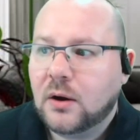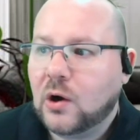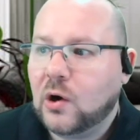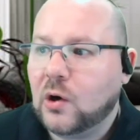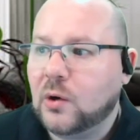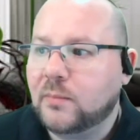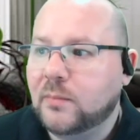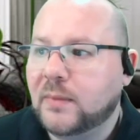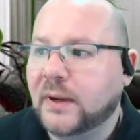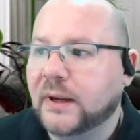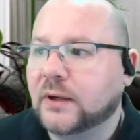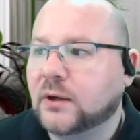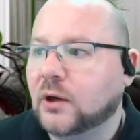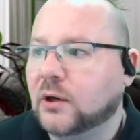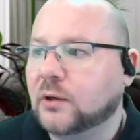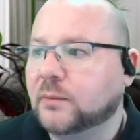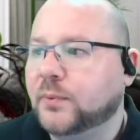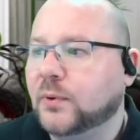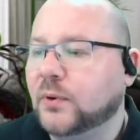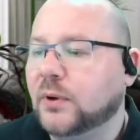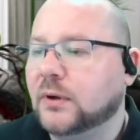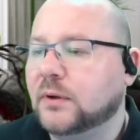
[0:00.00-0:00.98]
oh my
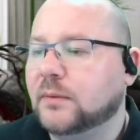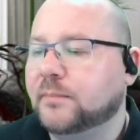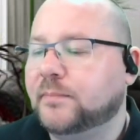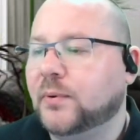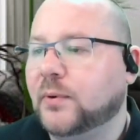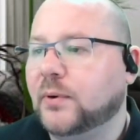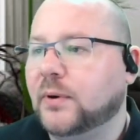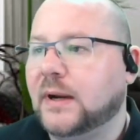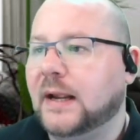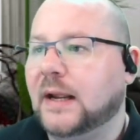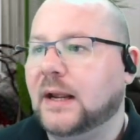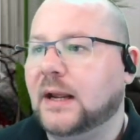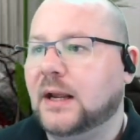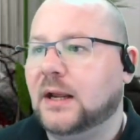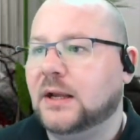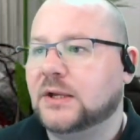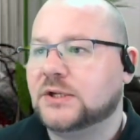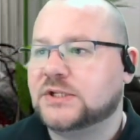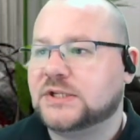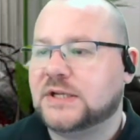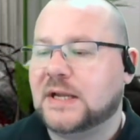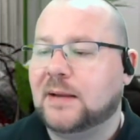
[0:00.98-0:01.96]
god, put put uh,
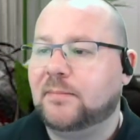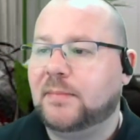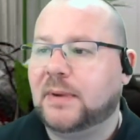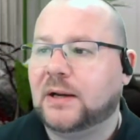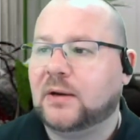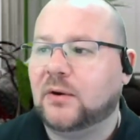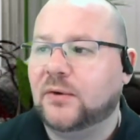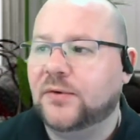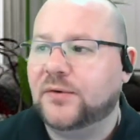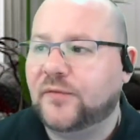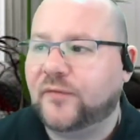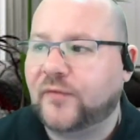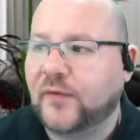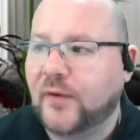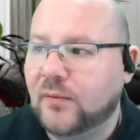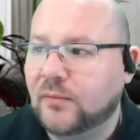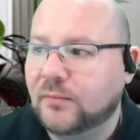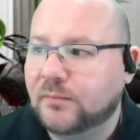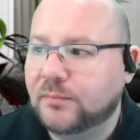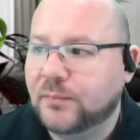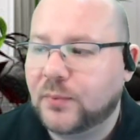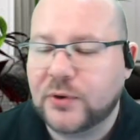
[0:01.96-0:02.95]
Sam back on the
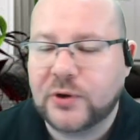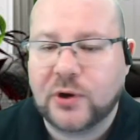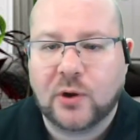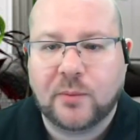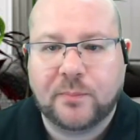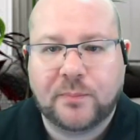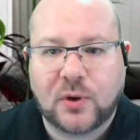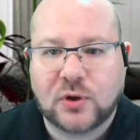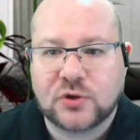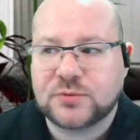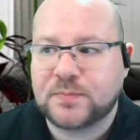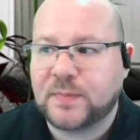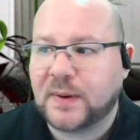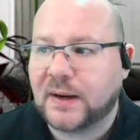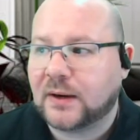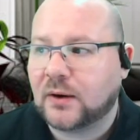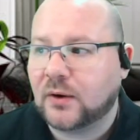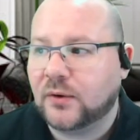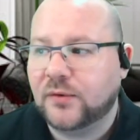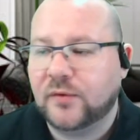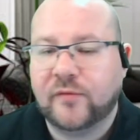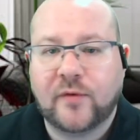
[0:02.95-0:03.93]
phone. Put your boss back
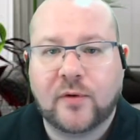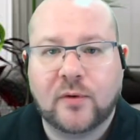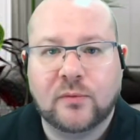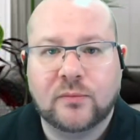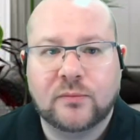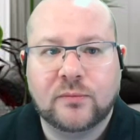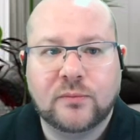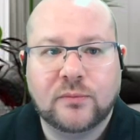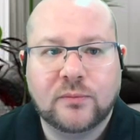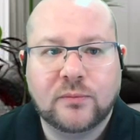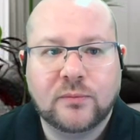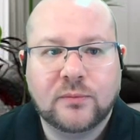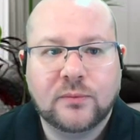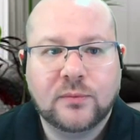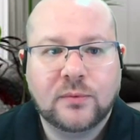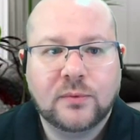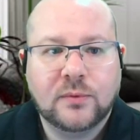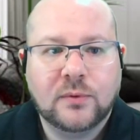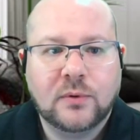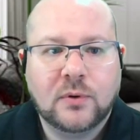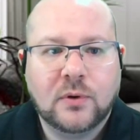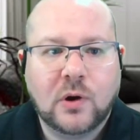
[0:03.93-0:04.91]
on the phone.
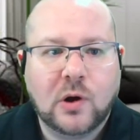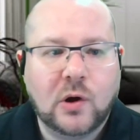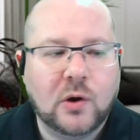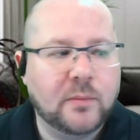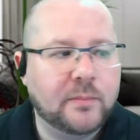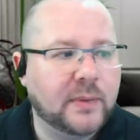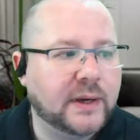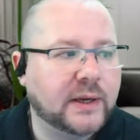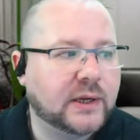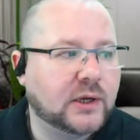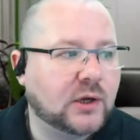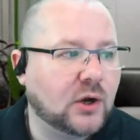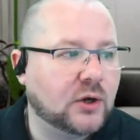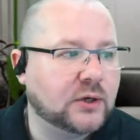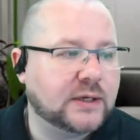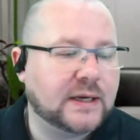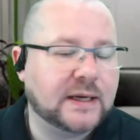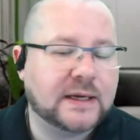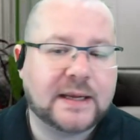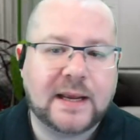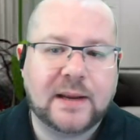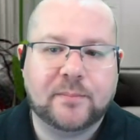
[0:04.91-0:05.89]
Oh my god,
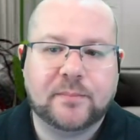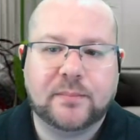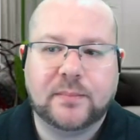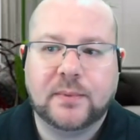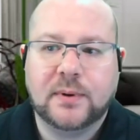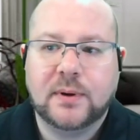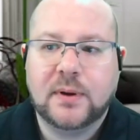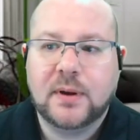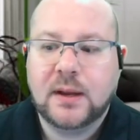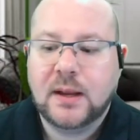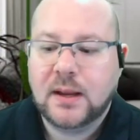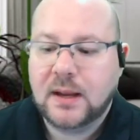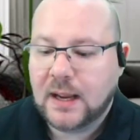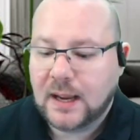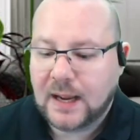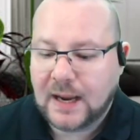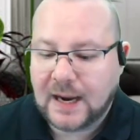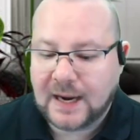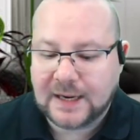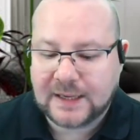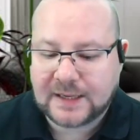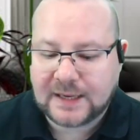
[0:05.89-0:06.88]
I can't. Said, you
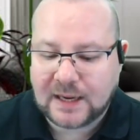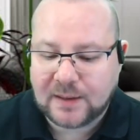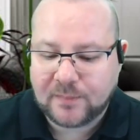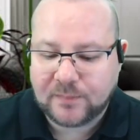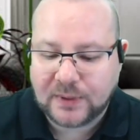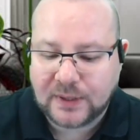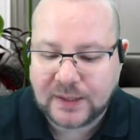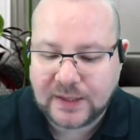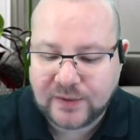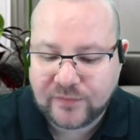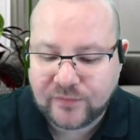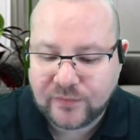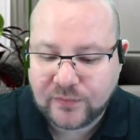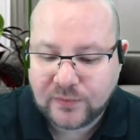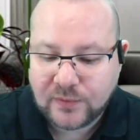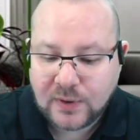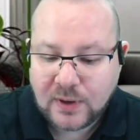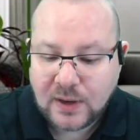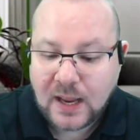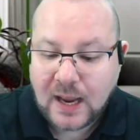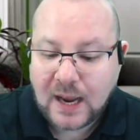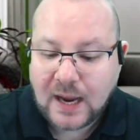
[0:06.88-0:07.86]
just I can't said believe... to me
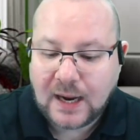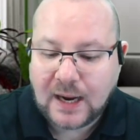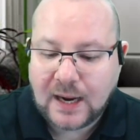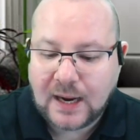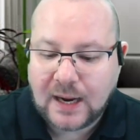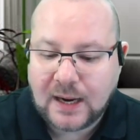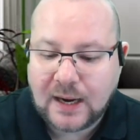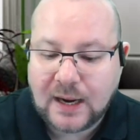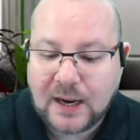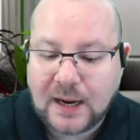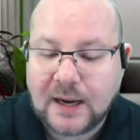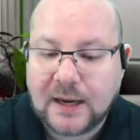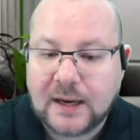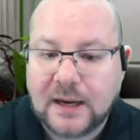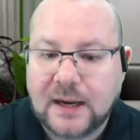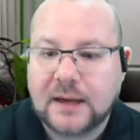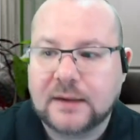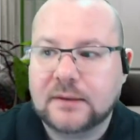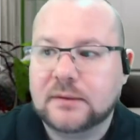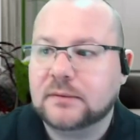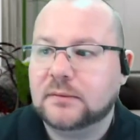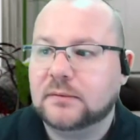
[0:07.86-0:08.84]
fuck off, right? You just
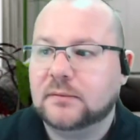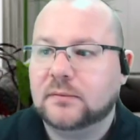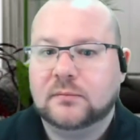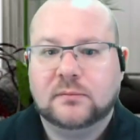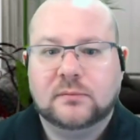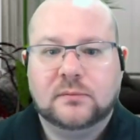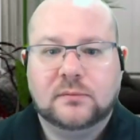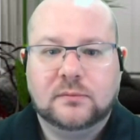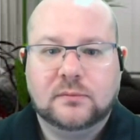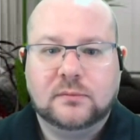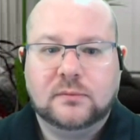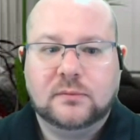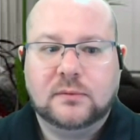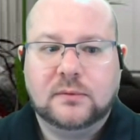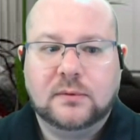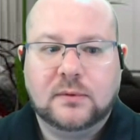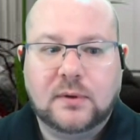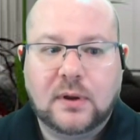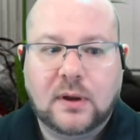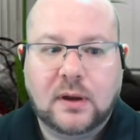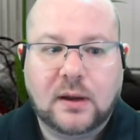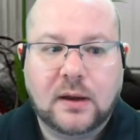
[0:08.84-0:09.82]
said to me fucking
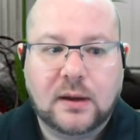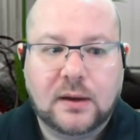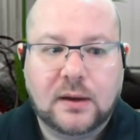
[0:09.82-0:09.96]
idiot.